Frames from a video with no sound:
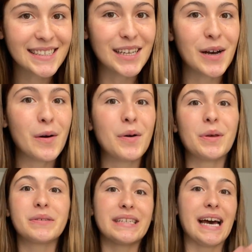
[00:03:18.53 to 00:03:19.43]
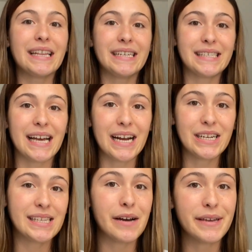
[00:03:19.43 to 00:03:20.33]
So those godly
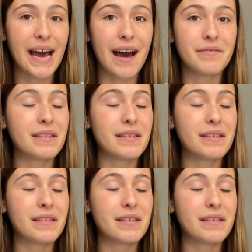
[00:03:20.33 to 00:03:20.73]
desires that we have,